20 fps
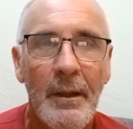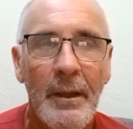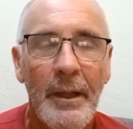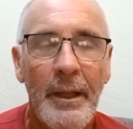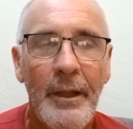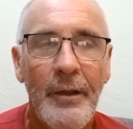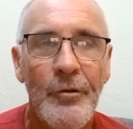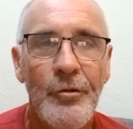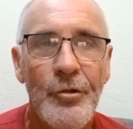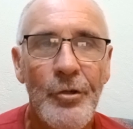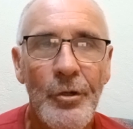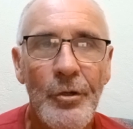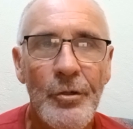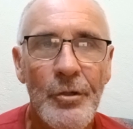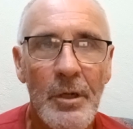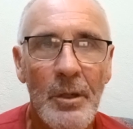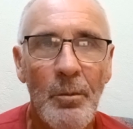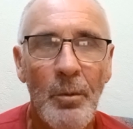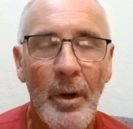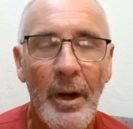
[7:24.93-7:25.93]
is
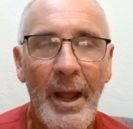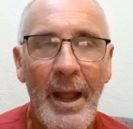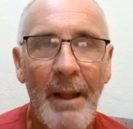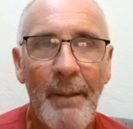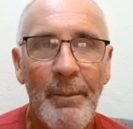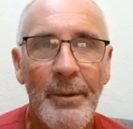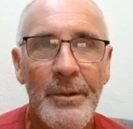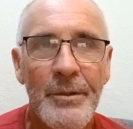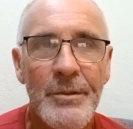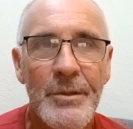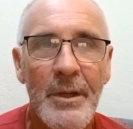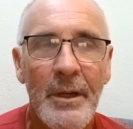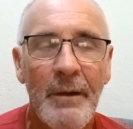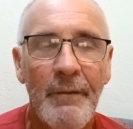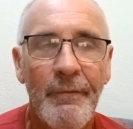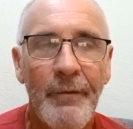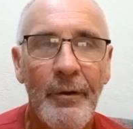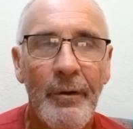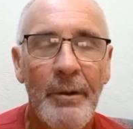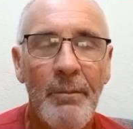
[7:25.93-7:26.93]
usually what happens in a
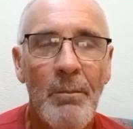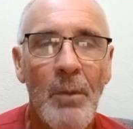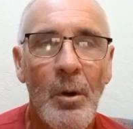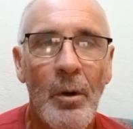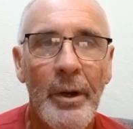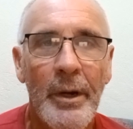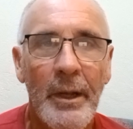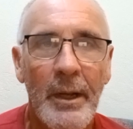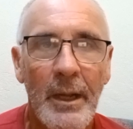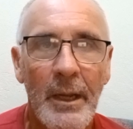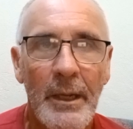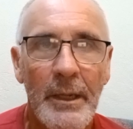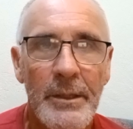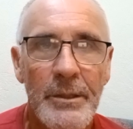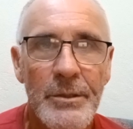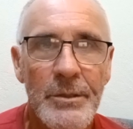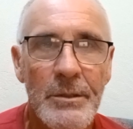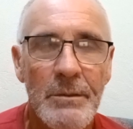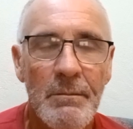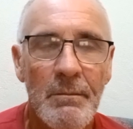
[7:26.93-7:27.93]
very minor
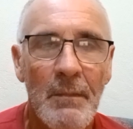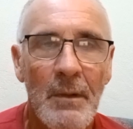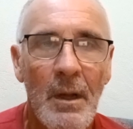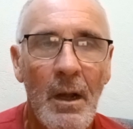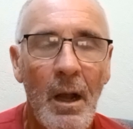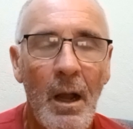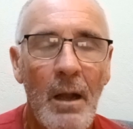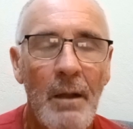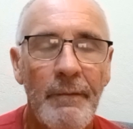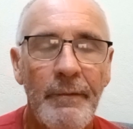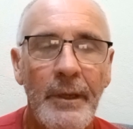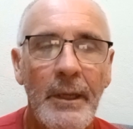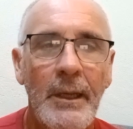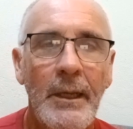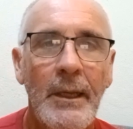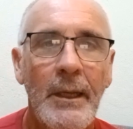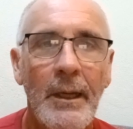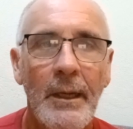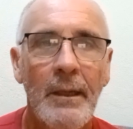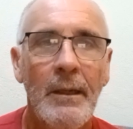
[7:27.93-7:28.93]
case. Over
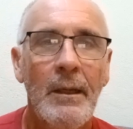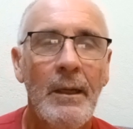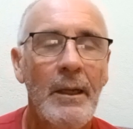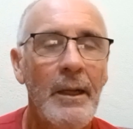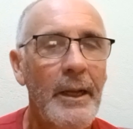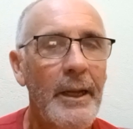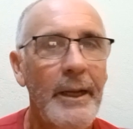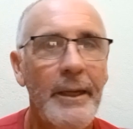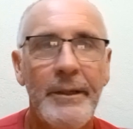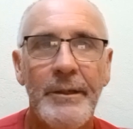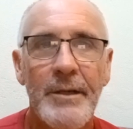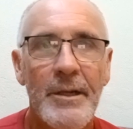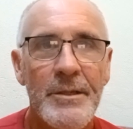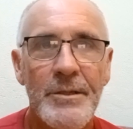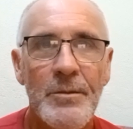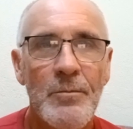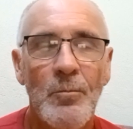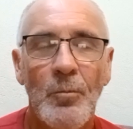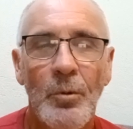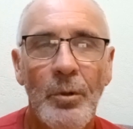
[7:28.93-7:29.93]
here, it
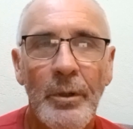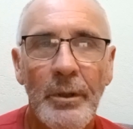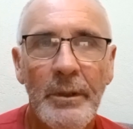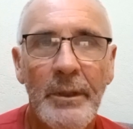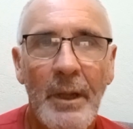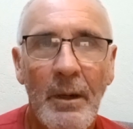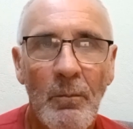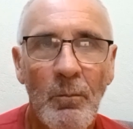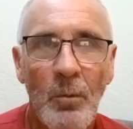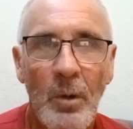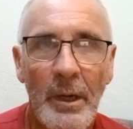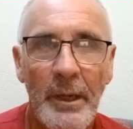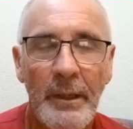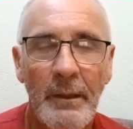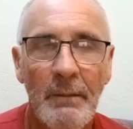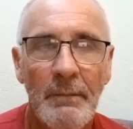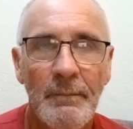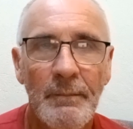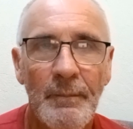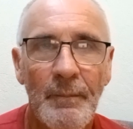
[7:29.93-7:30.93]
doesn't work that way.
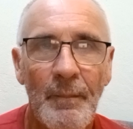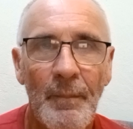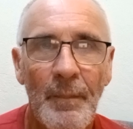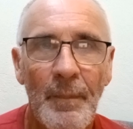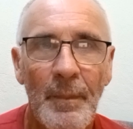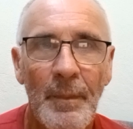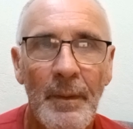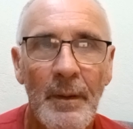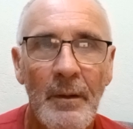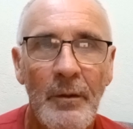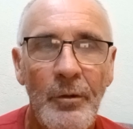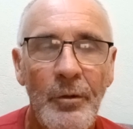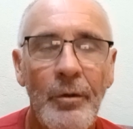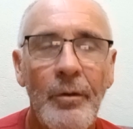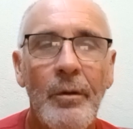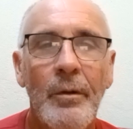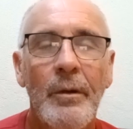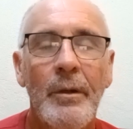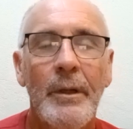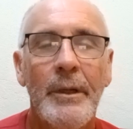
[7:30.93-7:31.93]
You
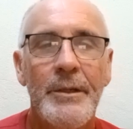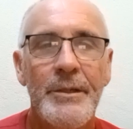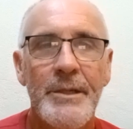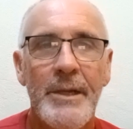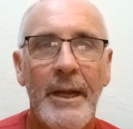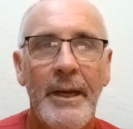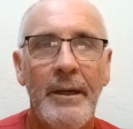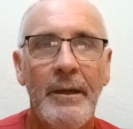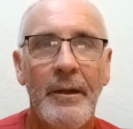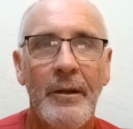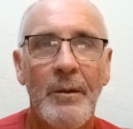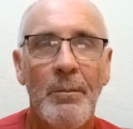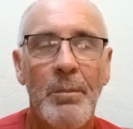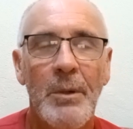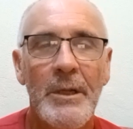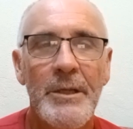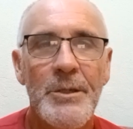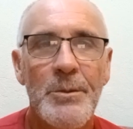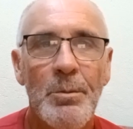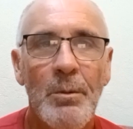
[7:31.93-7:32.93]
can attend and the
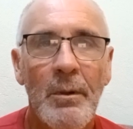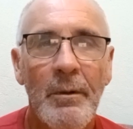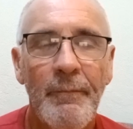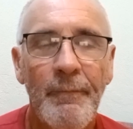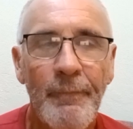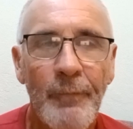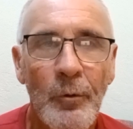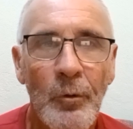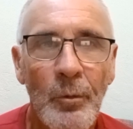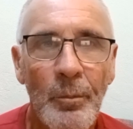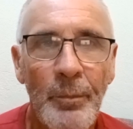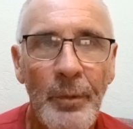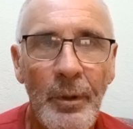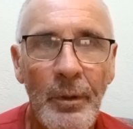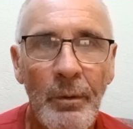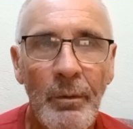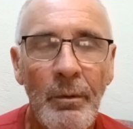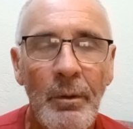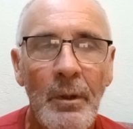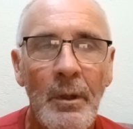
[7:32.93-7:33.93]
police will inform
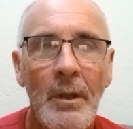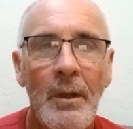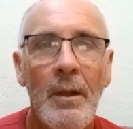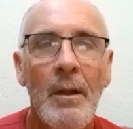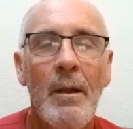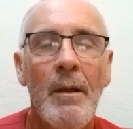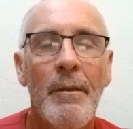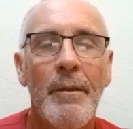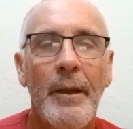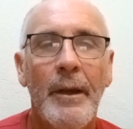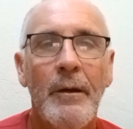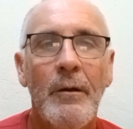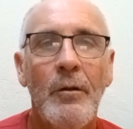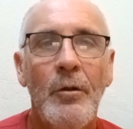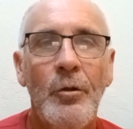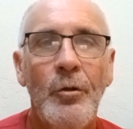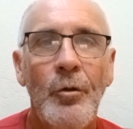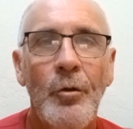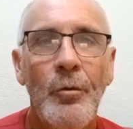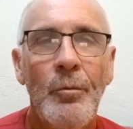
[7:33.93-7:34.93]
you that
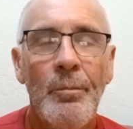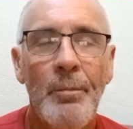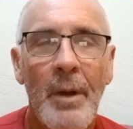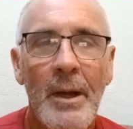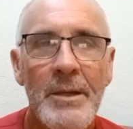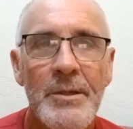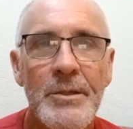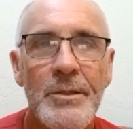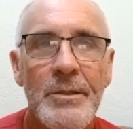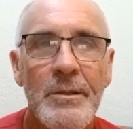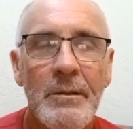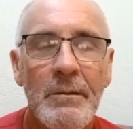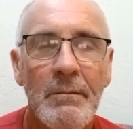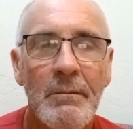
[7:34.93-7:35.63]
you must